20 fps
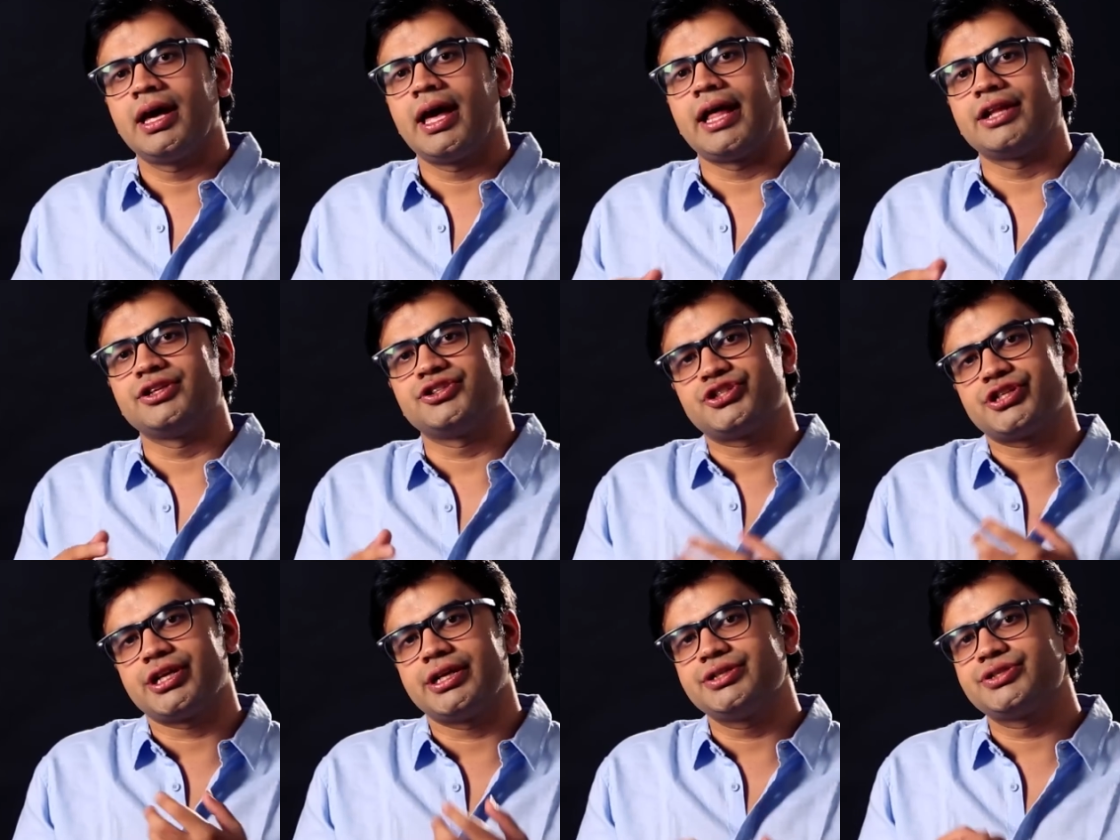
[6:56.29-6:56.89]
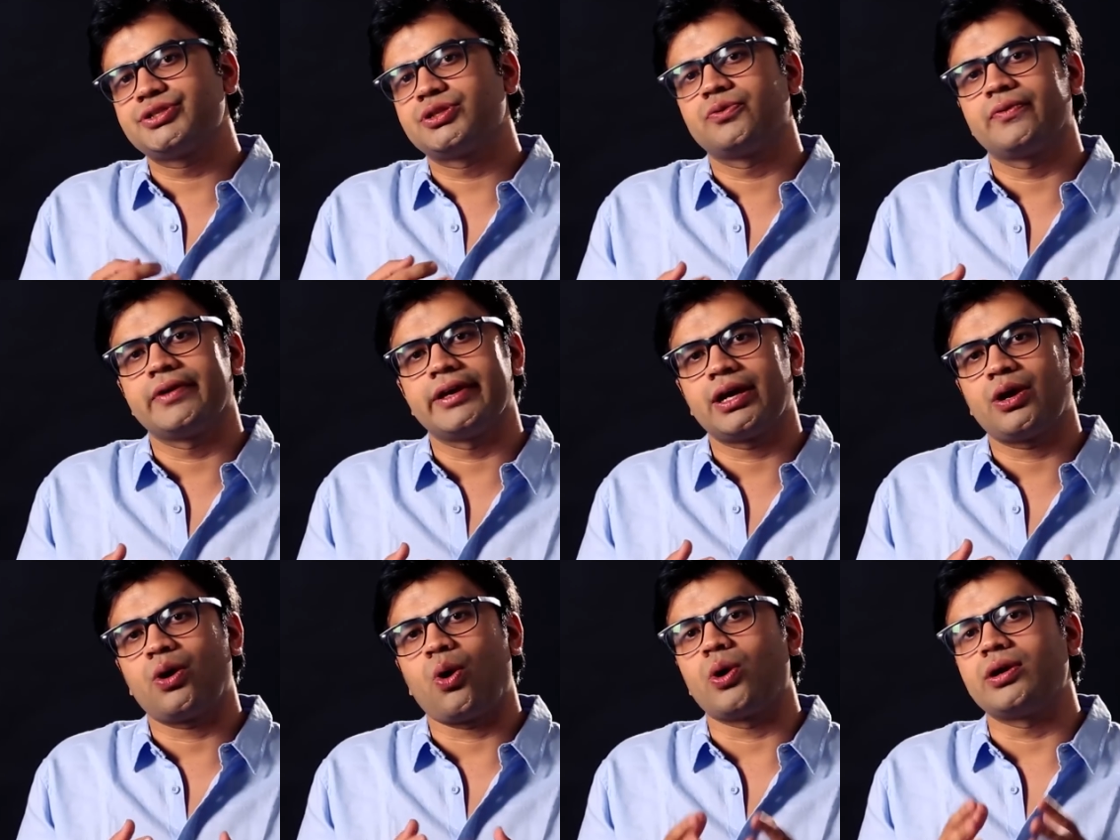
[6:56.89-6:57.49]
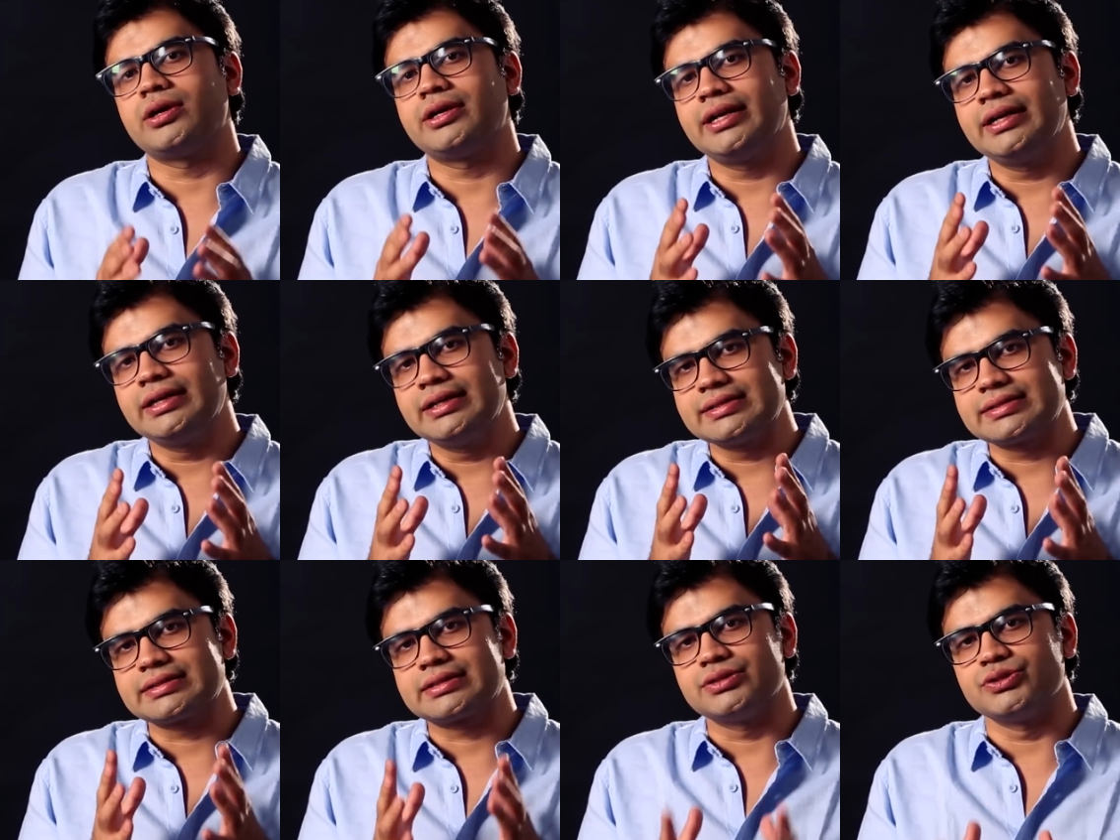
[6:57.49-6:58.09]
and change the way content
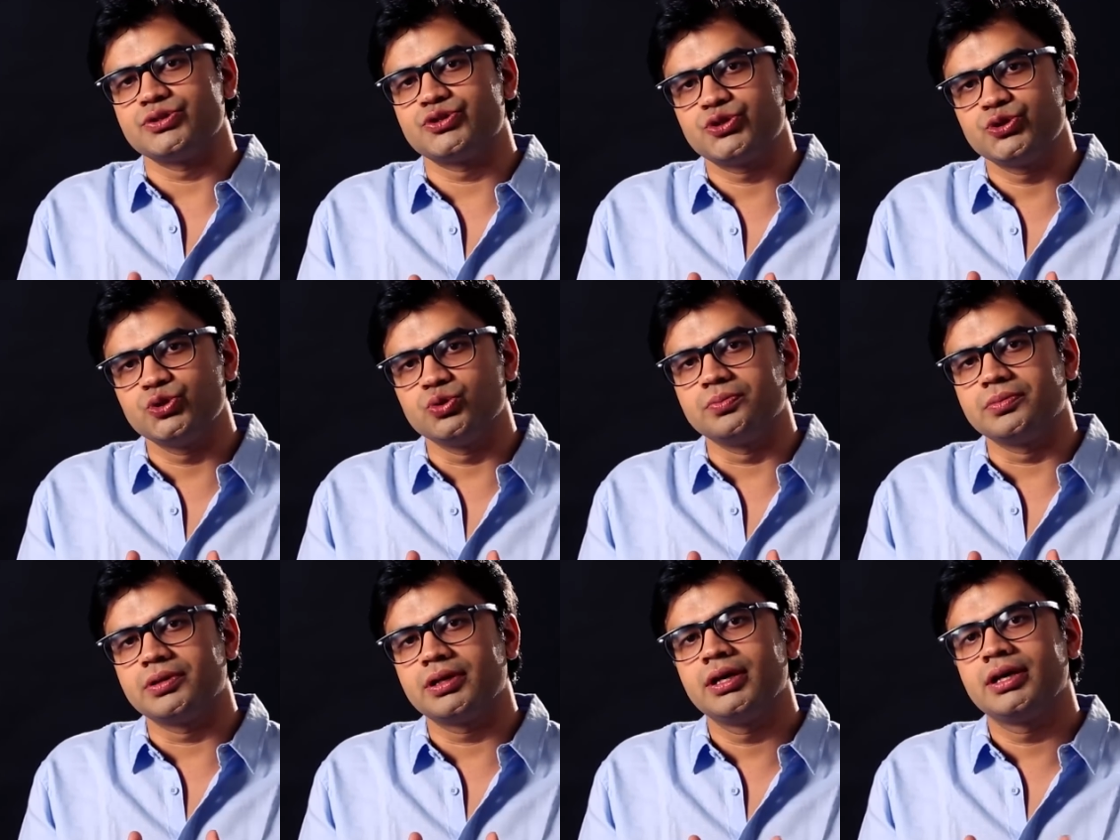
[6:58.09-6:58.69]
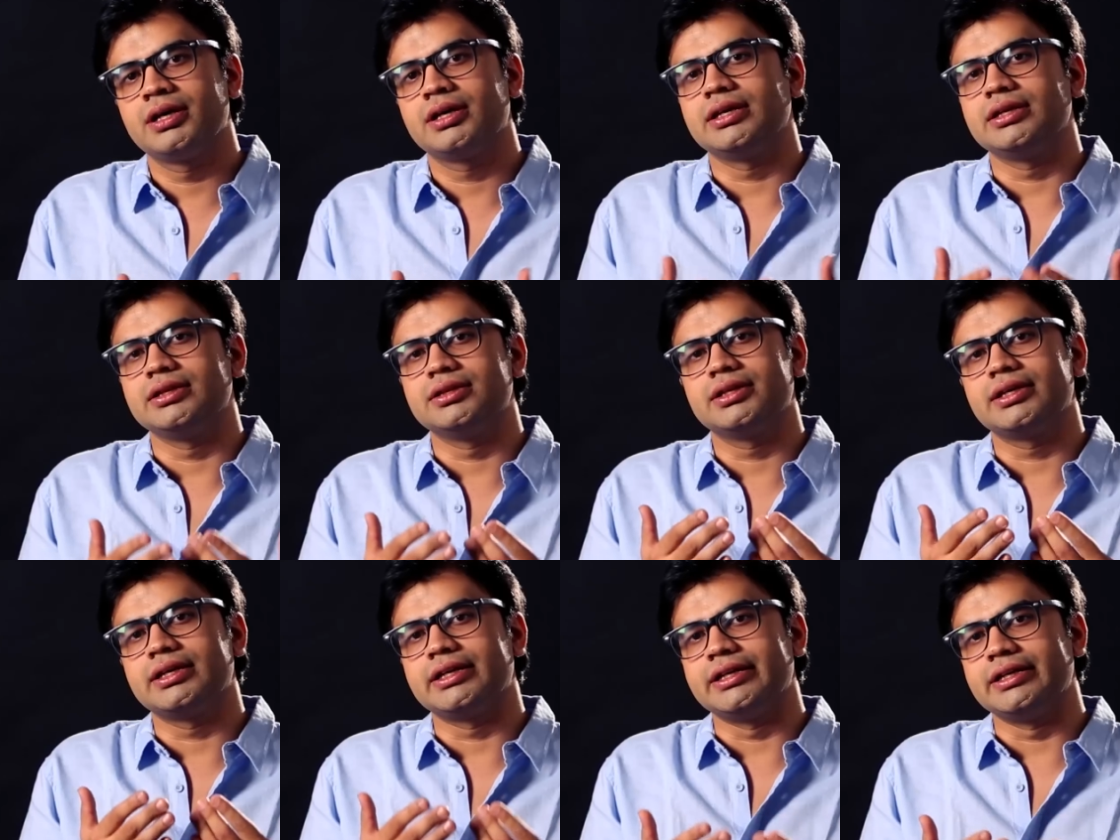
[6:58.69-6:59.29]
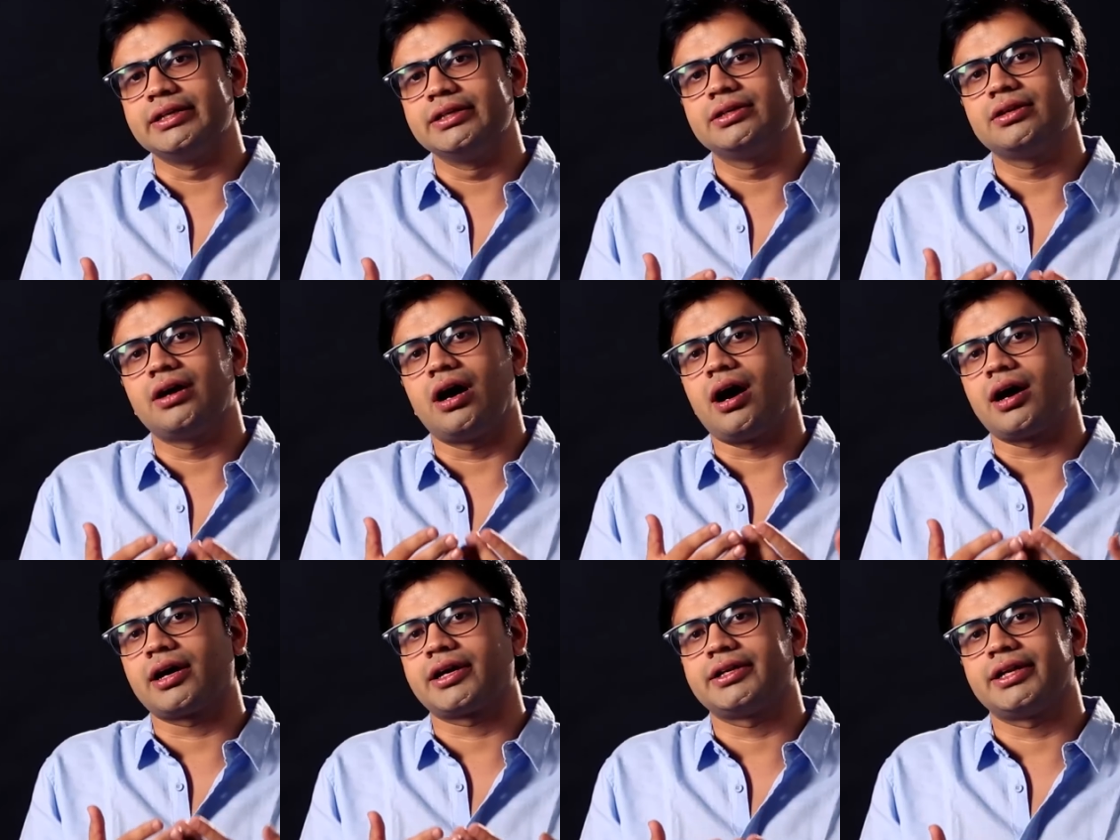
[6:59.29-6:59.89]
is consumed in the Indian
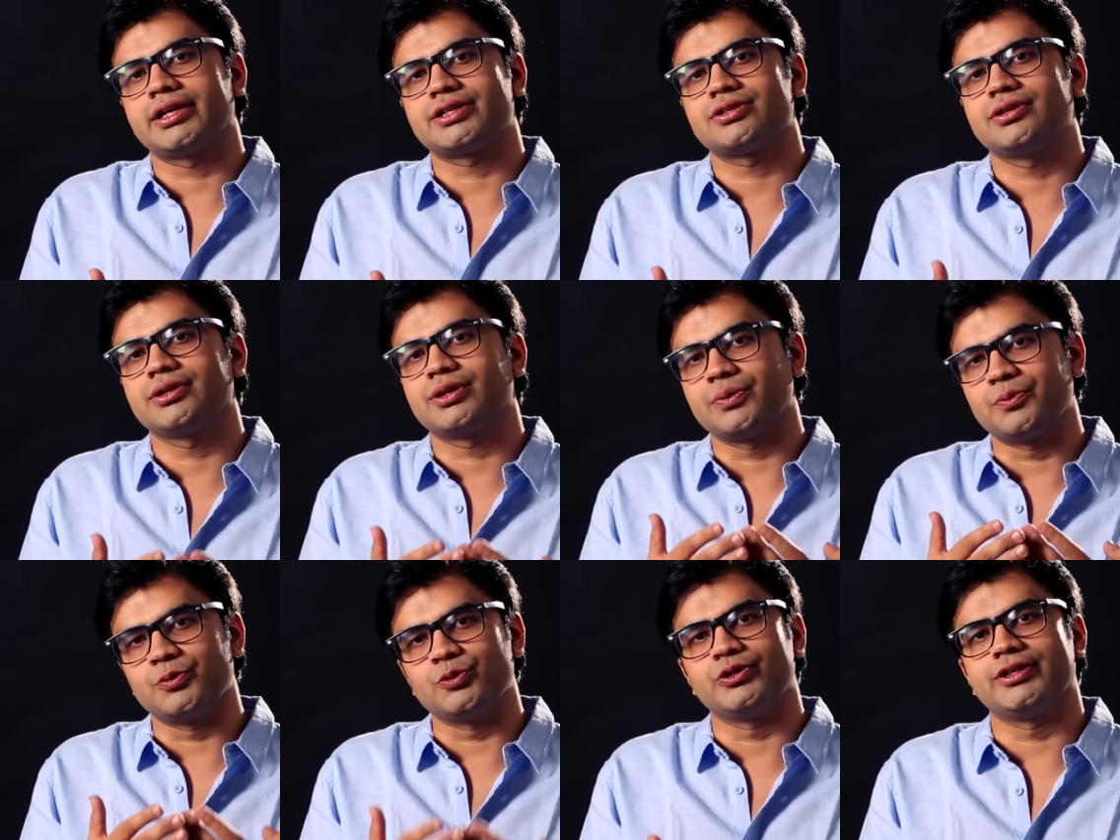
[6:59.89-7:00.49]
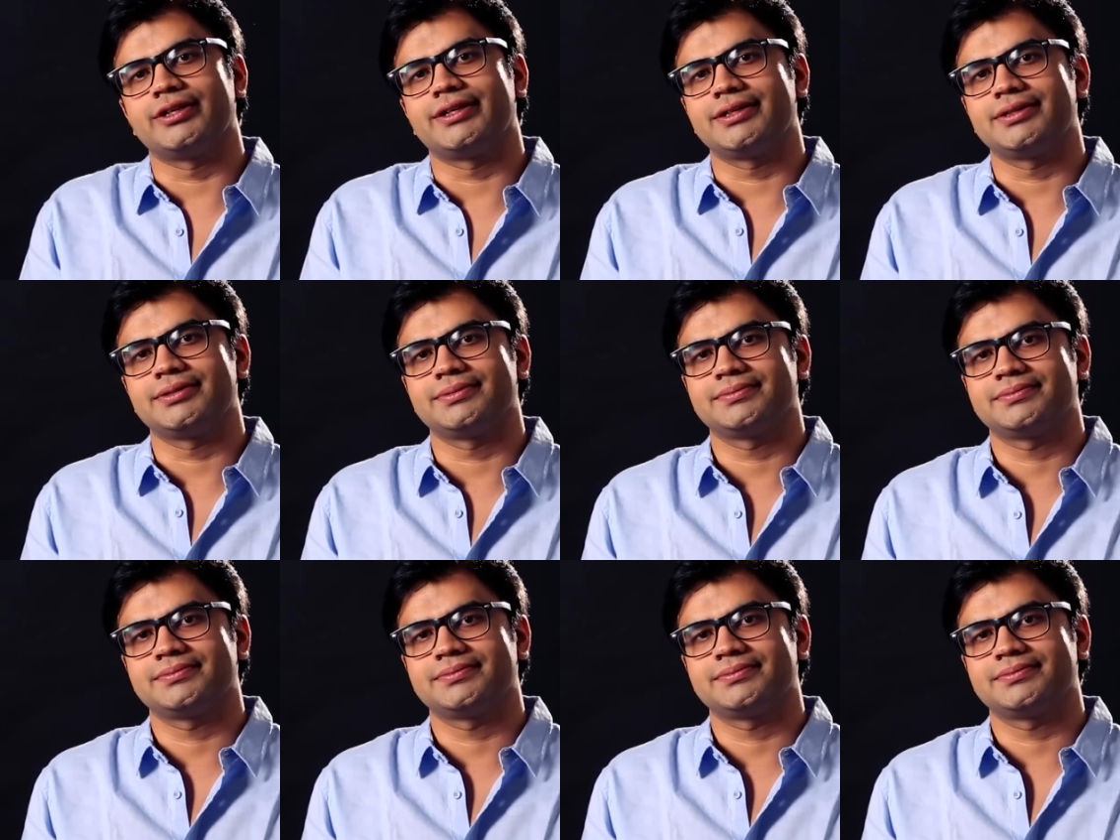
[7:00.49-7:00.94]
architectural community.